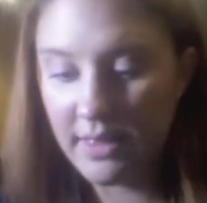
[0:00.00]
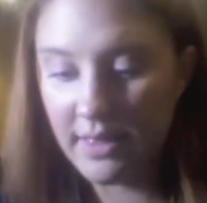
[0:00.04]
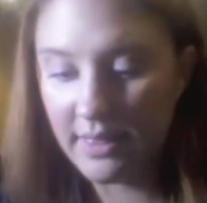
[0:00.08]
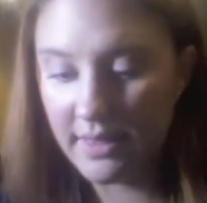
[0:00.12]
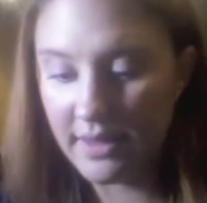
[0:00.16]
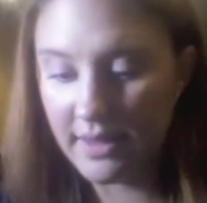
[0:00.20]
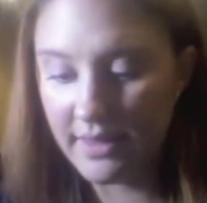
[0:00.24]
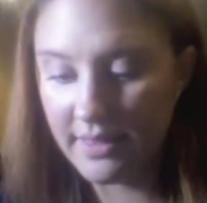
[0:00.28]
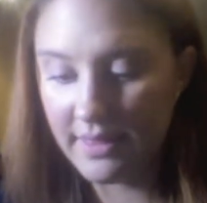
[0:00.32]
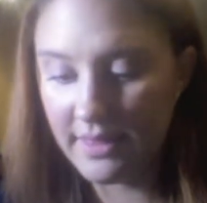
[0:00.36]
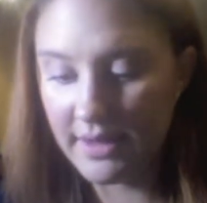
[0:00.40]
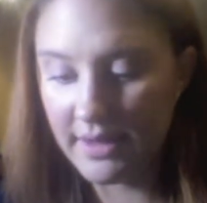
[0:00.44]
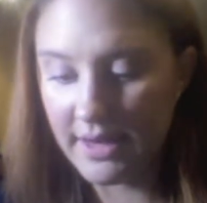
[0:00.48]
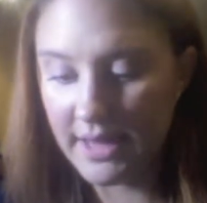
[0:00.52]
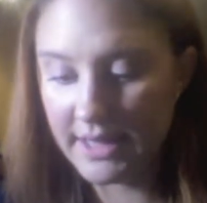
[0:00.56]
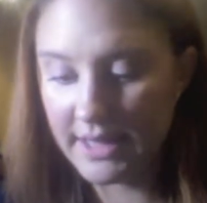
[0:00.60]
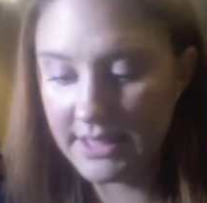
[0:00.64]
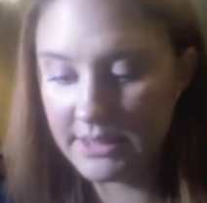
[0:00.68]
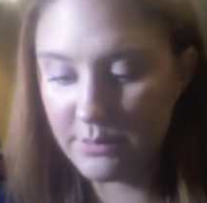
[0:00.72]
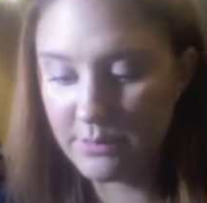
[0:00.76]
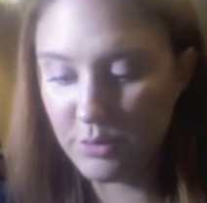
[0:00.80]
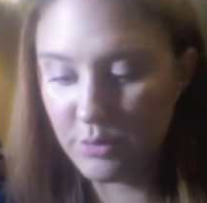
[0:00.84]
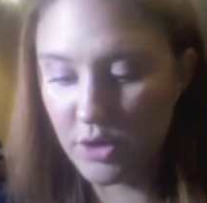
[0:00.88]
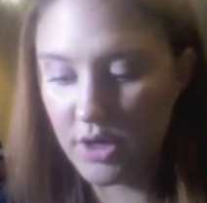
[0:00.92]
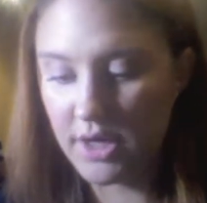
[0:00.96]
And the
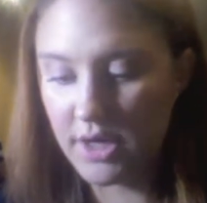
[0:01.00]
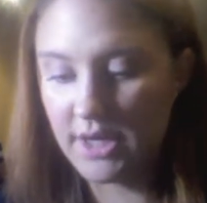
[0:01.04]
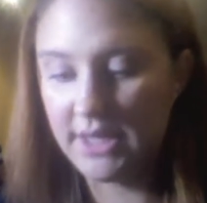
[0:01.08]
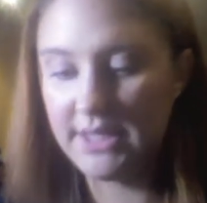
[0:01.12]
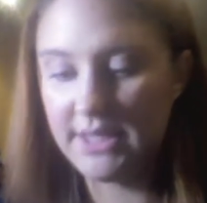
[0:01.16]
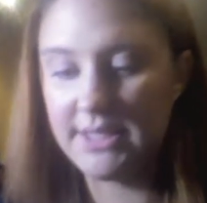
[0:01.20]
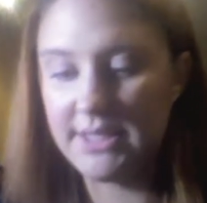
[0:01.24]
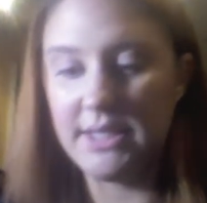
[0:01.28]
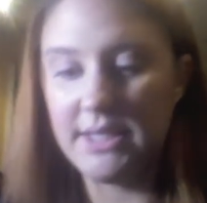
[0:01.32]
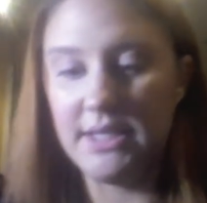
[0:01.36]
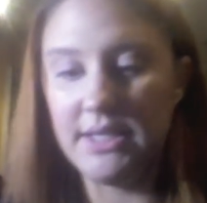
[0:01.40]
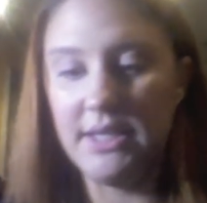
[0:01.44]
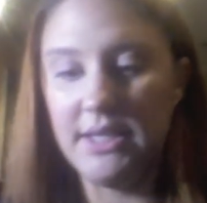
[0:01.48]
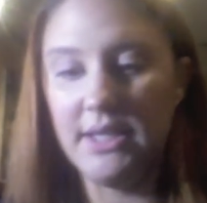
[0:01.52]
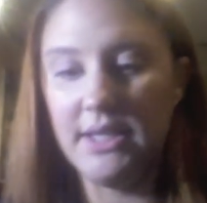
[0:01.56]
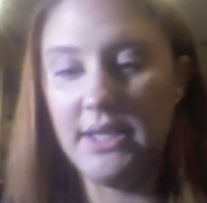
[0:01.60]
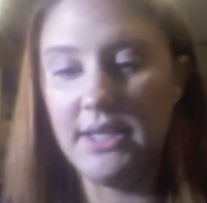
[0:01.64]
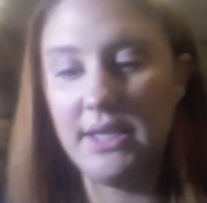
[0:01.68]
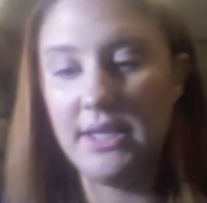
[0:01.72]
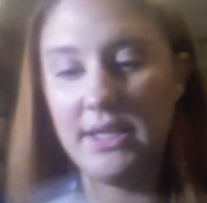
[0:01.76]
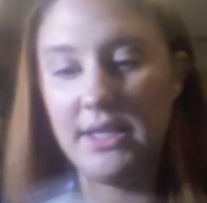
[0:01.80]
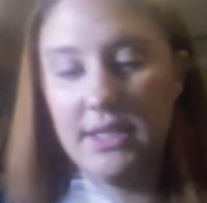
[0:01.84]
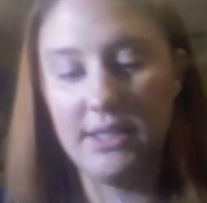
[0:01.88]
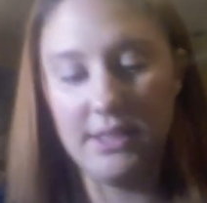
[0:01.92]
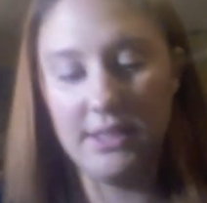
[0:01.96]
next product hmm.
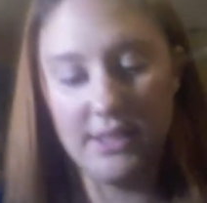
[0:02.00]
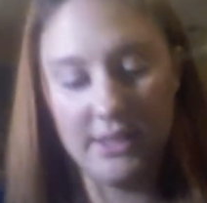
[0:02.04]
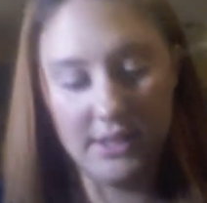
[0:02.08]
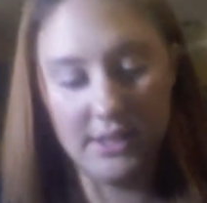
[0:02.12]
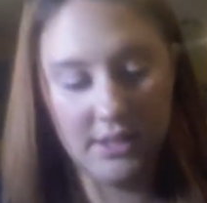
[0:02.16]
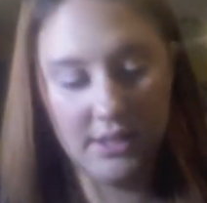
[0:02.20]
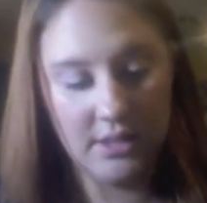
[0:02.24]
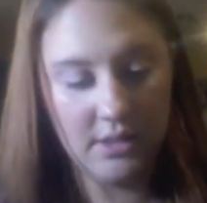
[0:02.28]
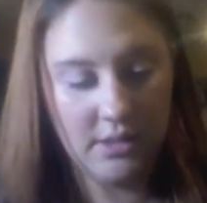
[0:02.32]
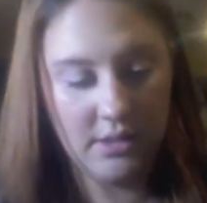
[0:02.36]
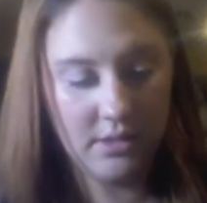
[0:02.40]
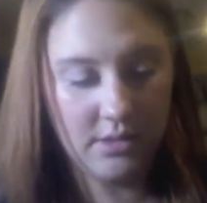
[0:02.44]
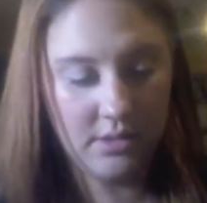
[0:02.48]
is